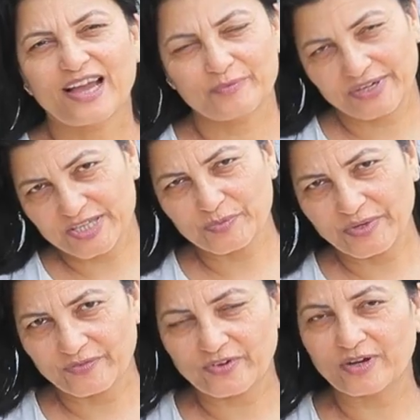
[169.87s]
I'm
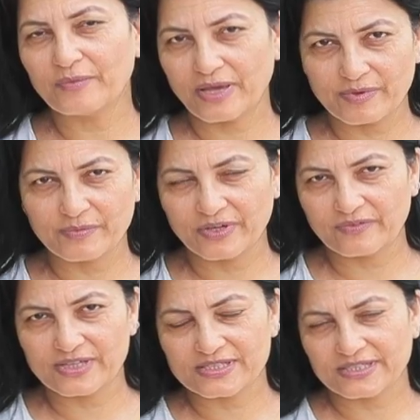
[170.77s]
Rashmi from MM
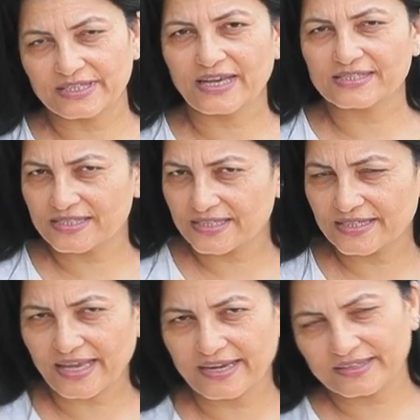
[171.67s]
University,
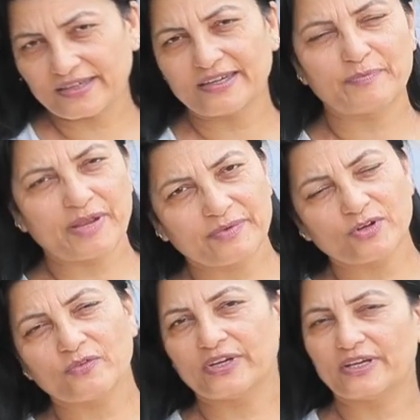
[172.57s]
Assistant Director,
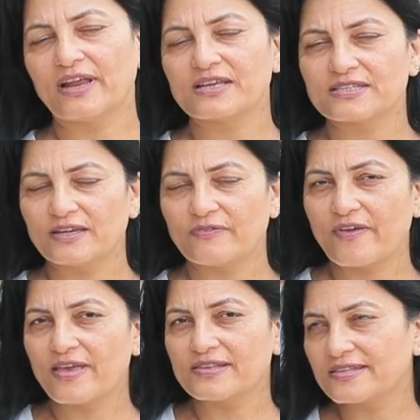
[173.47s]
Department of International
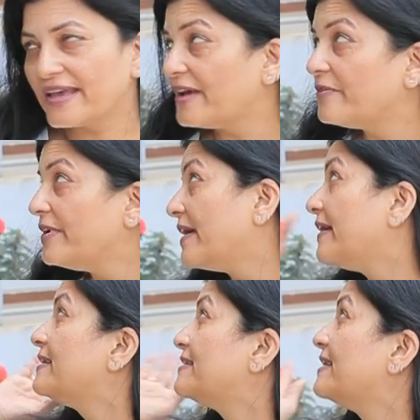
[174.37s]
Affairs. Here we are
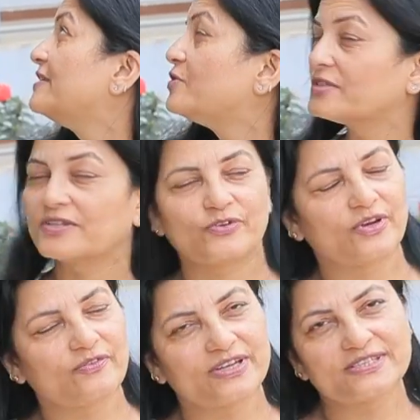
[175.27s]
at St. Joseph
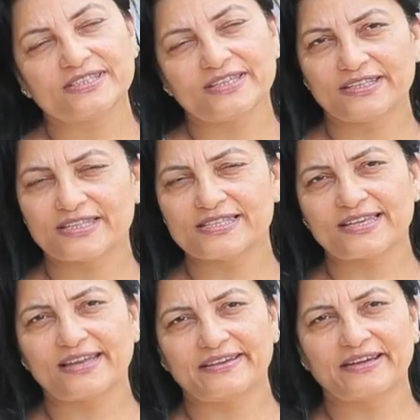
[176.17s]
University in
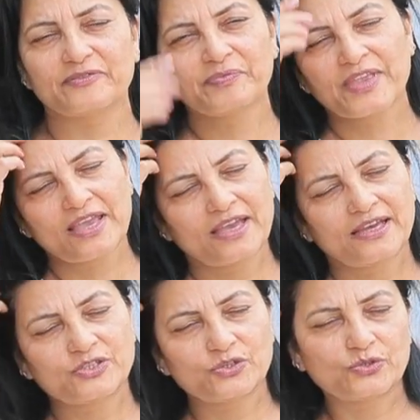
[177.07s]
Tanzania
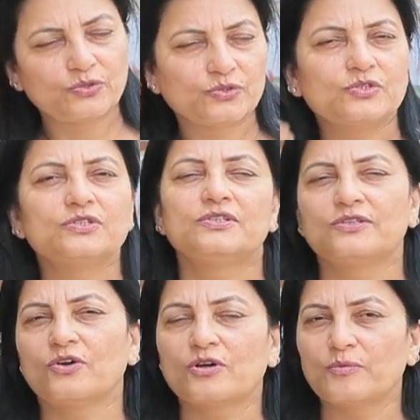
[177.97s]
to
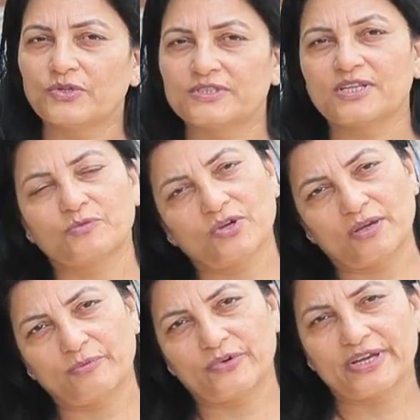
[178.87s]
talk about some
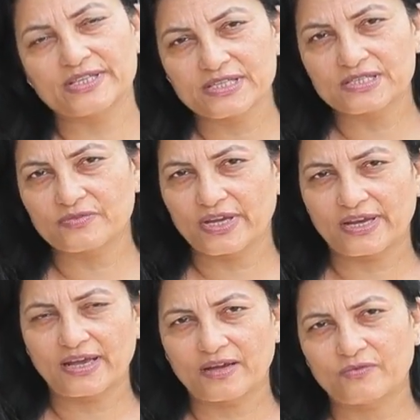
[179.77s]
collaborations we
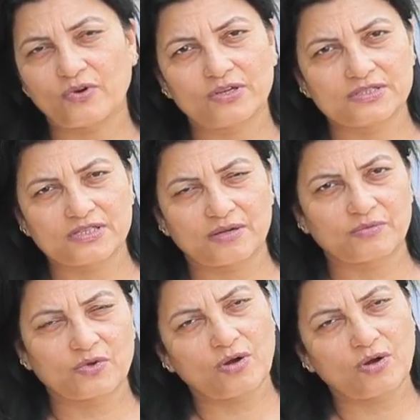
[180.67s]
can have on some